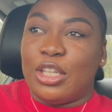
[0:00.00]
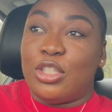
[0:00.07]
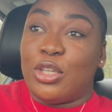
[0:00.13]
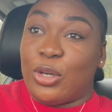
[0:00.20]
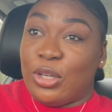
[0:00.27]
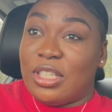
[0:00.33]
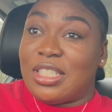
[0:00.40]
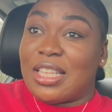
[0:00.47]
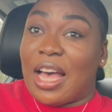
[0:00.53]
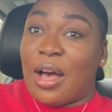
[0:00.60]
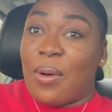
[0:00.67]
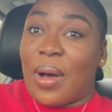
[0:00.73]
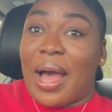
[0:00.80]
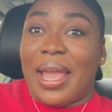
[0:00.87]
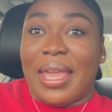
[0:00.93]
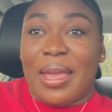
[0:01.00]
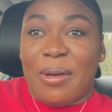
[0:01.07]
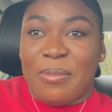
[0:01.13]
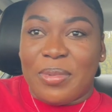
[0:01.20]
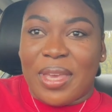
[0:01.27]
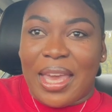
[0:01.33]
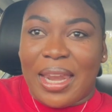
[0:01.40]
Turns out I
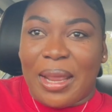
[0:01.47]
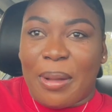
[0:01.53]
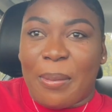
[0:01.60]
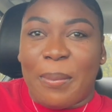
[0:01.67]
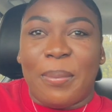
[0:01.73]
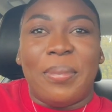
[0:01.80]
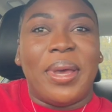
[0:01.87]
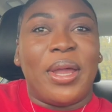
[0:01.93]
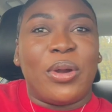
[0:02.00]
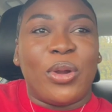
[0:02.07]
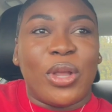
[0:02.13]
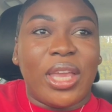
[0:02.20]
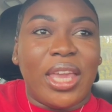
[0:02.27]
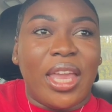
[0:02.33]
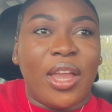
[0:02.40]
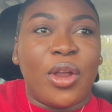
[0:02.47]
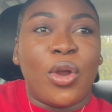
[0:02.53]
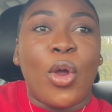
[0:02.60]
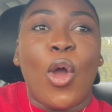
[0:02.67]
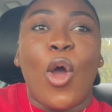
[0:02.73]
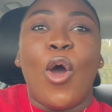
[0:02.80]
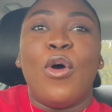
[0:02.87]
am getting better
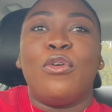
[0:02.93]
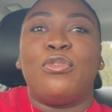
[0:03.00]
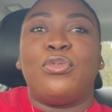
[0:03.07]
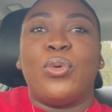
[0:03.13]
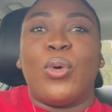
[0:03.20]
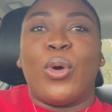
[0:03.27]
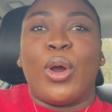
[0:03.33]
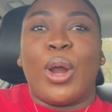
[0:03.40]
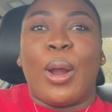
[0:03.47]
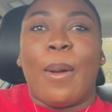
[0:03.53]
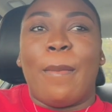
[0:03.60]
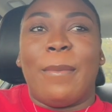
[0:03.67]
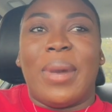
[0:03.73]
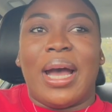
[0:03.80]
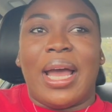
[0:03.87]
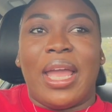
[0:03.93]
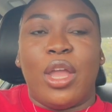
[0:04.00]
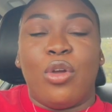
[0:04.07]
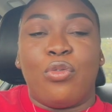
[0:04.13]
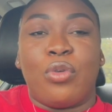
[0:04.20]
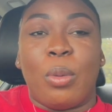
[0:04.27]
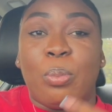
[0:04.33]
care for my
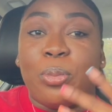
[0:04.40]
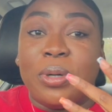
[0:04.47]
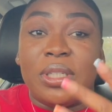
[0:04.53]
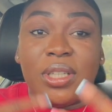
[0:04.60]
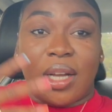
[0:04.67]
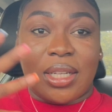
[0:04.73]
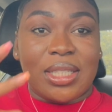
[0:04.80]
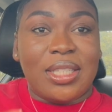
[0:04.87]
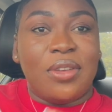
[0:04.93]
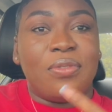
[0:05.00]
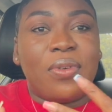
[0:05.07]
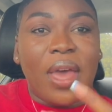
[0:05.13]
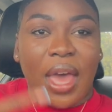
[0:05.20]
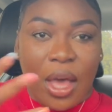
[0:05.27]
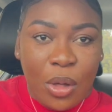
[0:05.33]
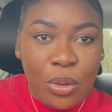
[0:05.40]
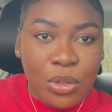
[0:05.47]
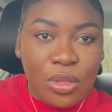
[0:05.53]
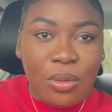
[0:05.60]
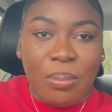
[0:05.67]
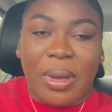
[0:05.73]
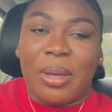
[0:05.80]
reproductive
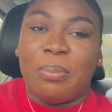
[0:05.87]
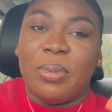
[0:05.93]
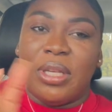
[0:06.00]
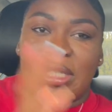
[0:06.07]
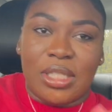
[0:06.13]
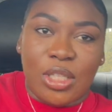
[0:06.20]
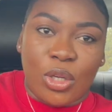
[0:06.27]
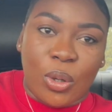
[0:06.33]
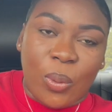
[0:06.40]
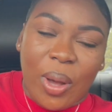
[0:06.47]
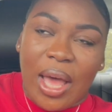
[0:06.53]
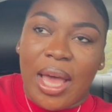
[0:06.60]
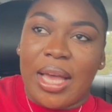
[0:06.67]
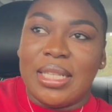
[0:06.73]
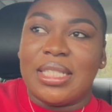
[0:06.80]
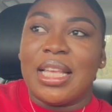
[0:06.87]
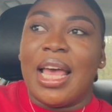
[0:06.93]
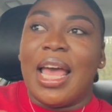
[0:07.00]
health, my PCOS,